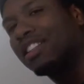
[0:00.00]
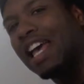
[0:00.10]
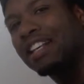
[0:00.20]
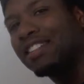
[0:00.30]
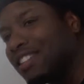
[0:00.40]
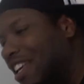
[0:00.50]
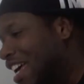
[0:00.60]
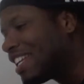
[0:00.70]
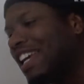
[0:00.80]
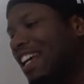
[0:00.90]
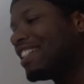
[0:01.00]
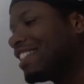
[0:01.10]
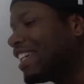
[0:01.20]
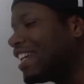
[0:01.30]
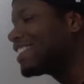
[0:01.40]
Texas,
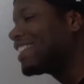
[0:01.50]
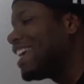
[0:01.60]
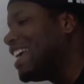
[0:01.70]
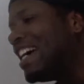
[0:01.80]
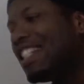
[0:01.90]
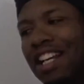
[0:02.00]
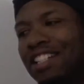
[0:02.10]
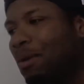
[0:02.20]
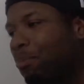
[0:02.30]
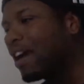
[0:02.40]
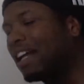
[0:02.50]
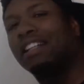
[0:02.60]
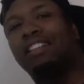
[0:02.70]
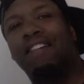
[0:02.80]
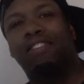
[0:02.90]
Kingston, Tennessee, just to bring it
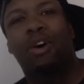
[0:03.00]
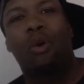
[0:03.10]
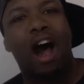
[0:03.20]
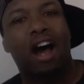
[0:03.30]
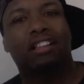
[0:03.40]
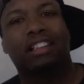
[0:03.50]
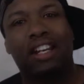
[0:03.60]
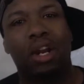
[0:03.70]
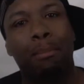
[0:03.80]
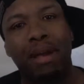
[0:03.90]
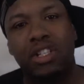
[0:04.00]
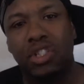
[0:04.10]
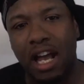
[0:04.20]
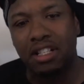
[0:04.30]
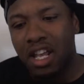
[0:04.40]
to Cleveland, Ohio, to land them big
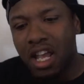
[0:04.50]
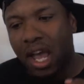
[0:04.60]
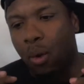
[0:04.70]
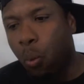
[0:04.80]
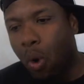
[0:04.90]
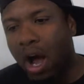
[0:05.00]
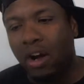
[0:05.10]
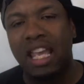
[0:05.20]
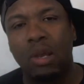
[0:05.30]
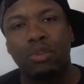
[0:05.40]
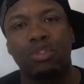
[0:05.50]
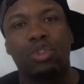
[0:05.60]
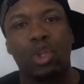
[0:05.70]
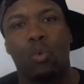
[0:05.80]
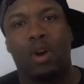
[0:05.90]
shots. And while he was
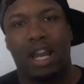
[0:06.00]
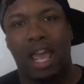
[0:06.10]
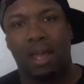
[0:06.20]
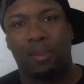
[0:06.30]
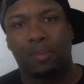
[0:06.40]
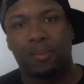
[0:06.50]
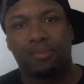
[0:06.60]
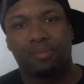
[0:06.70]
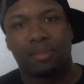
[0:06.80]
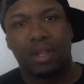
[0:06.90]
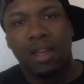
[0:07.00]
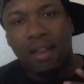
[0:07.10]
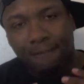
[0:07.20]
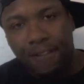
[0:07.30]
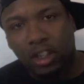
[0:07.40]
doing that,
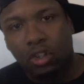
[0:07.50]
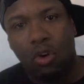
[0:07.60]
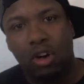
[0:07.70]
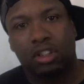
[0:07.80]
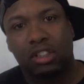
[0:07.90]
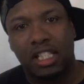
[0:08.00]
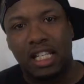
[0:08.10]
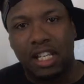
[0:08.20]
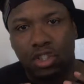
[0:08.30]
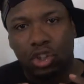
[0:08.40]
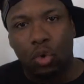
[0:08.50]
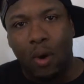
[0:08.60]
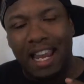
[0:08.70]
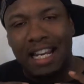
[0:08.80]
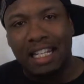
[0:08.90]
Victor Ortiz
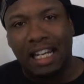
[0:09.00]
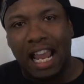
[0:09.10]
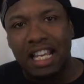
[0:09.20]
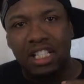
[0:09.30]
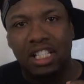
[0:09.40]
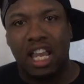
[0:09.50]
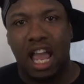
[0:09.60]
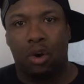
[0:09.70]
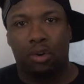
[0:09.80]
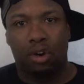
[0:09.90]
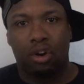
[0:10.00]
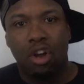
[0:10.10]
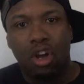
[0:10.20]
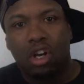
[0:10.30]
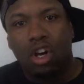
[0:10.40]
threw a nice counter
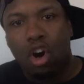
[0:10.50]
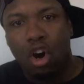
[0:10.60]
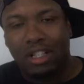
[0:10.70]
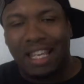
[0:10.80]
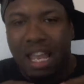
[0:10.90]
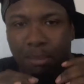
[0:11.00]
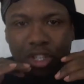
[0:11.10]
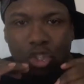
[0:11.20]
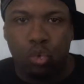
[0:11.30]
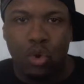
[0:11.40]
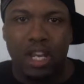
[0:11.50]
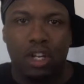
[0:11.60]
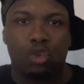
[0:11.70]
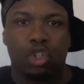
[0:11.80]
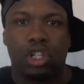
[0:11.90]
hook in between
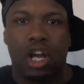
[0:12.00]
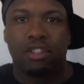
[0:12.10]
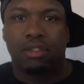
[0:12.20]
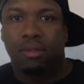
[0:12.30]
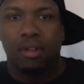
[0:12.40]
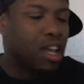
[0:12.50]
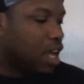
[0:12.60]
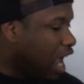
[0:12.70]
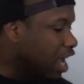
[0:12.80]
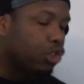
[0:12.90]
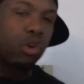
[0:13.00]
those shots and